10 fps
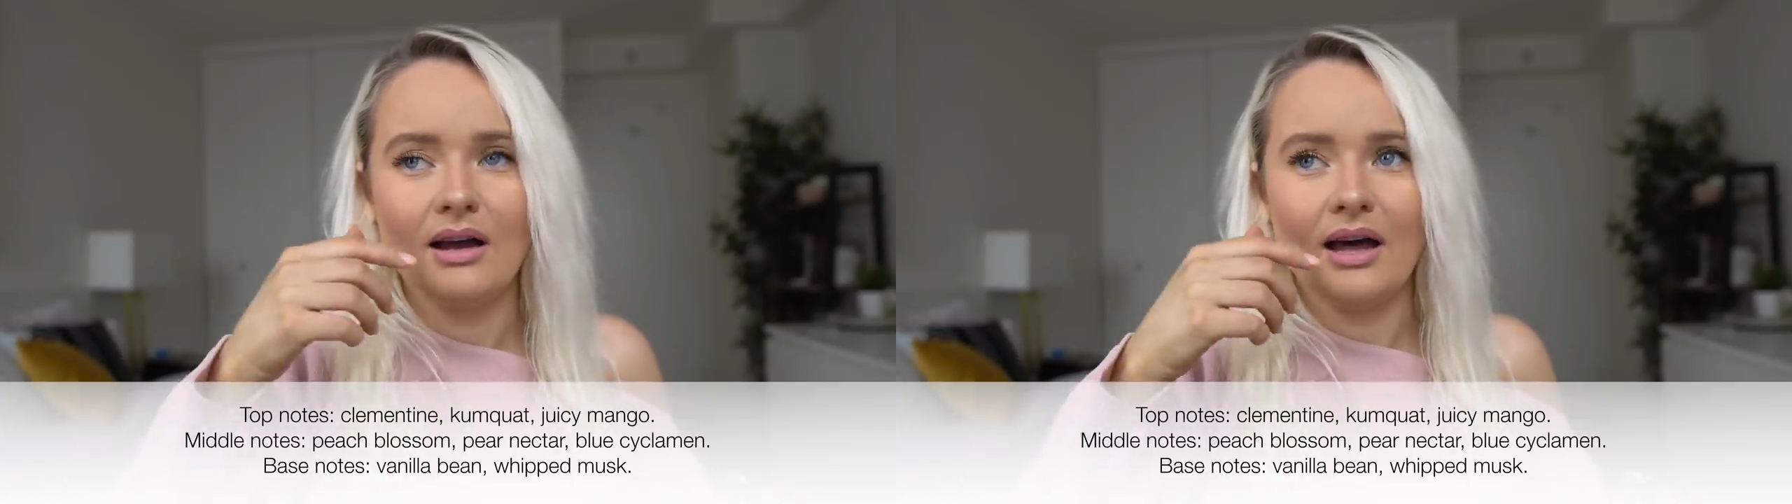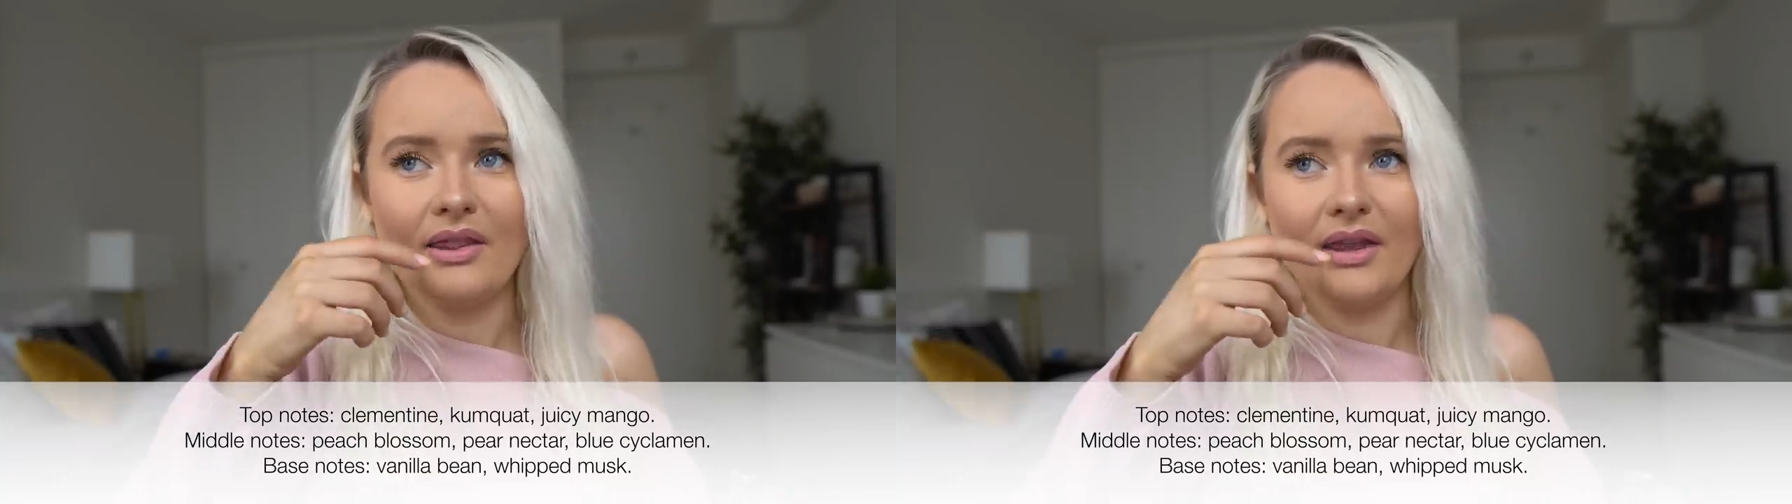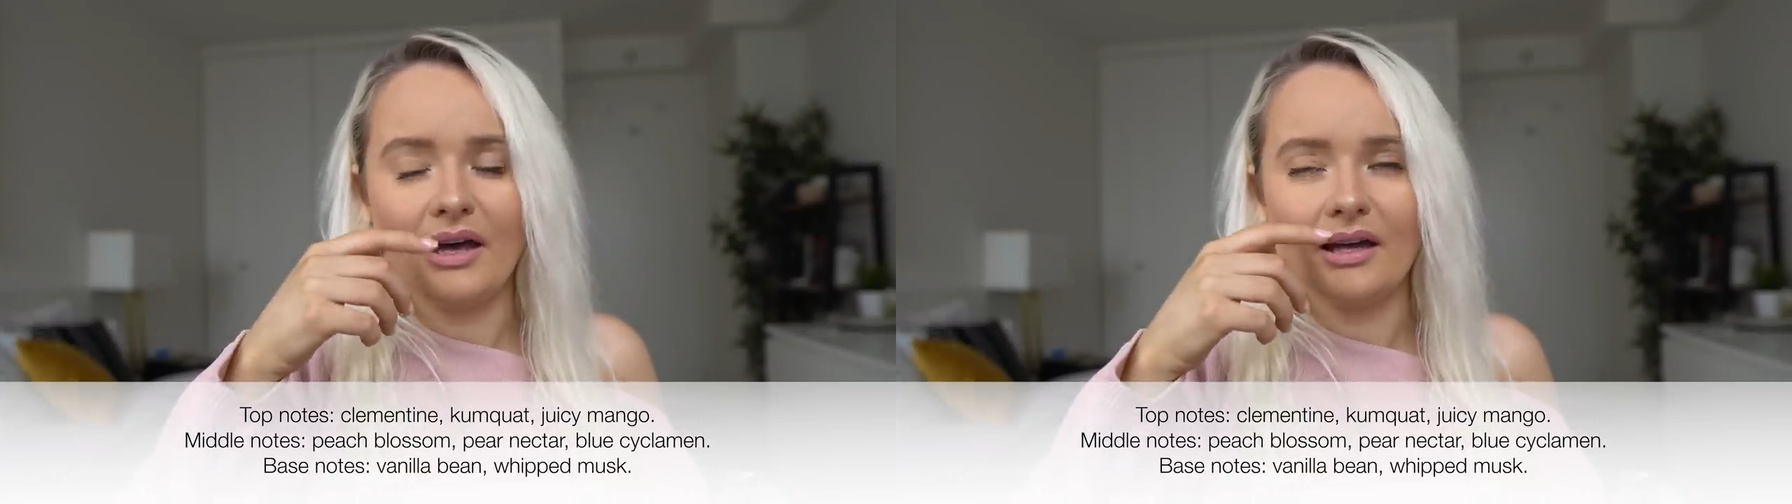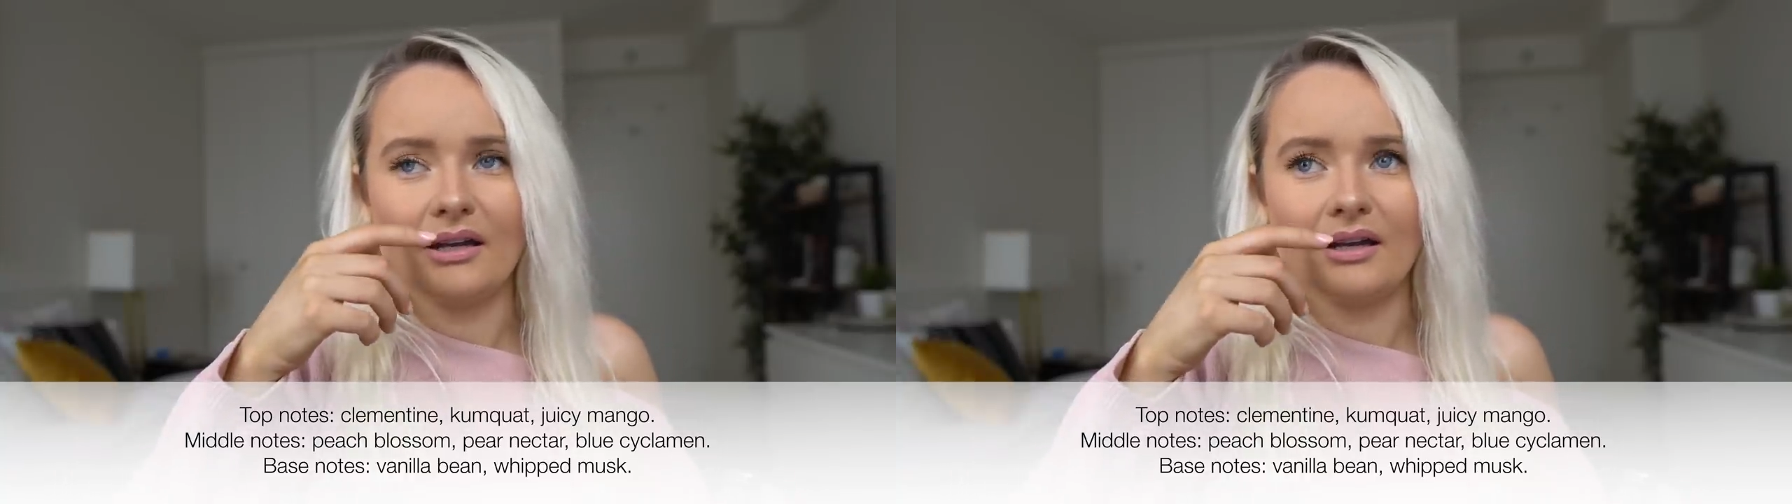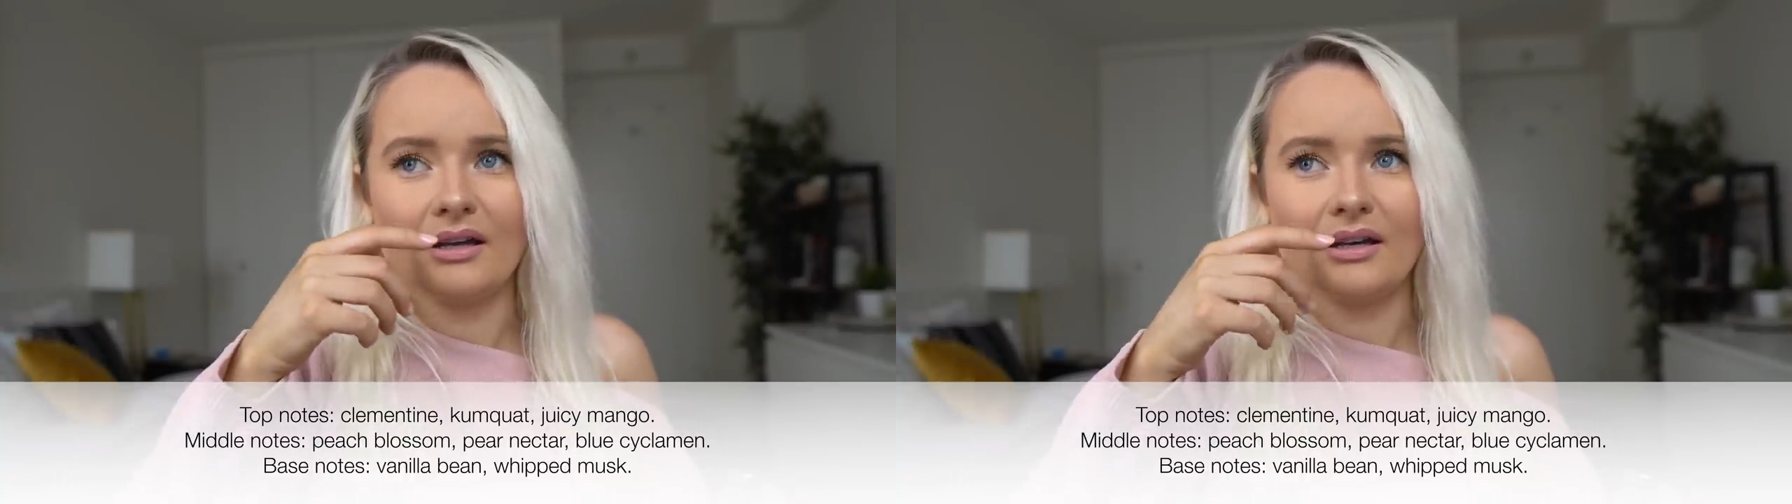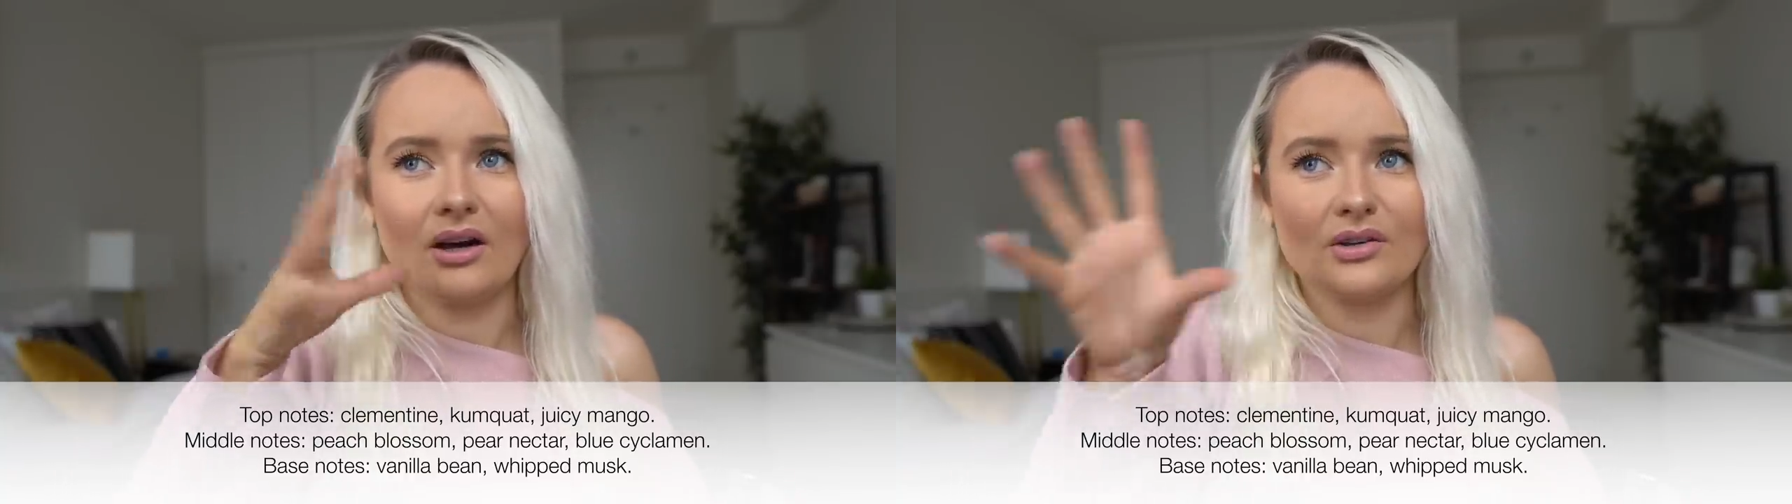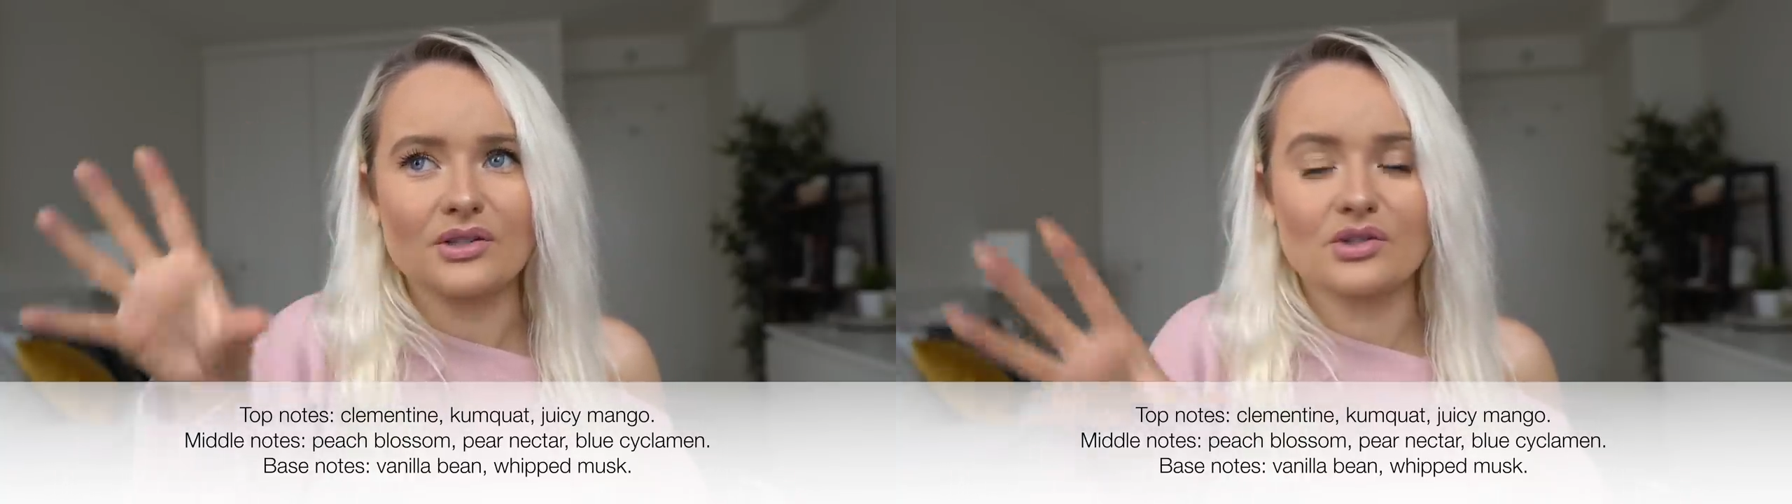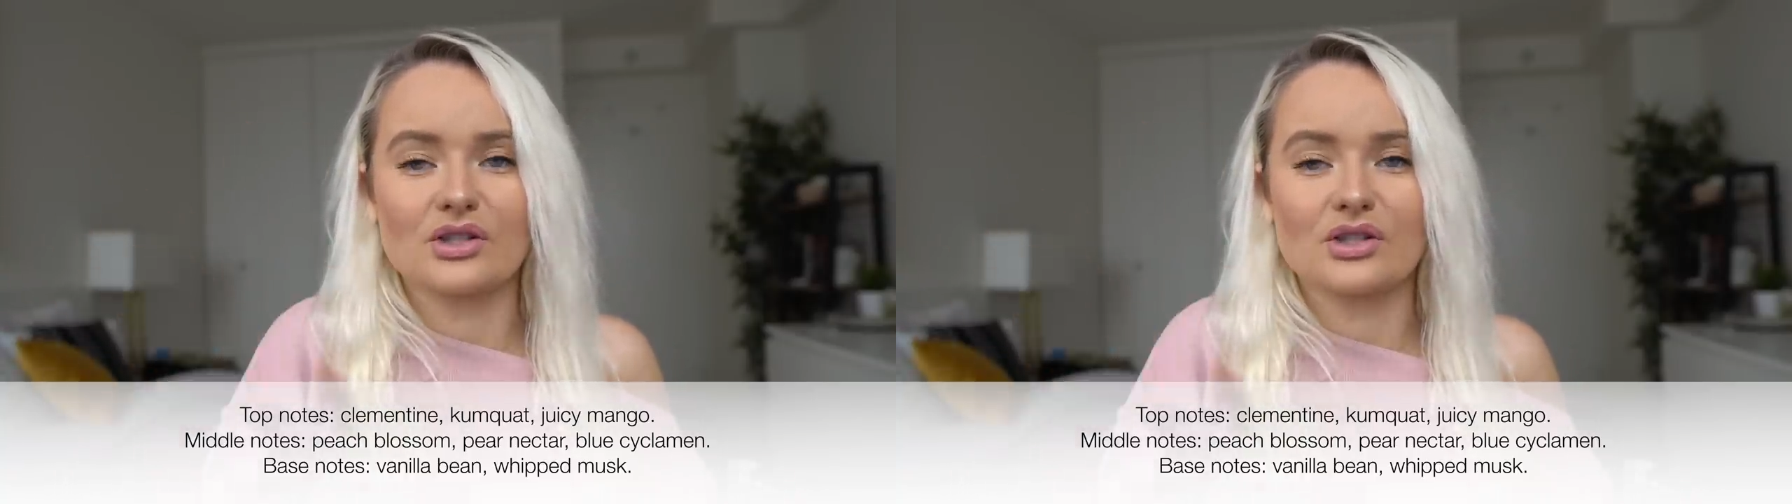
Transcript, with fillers: And then it also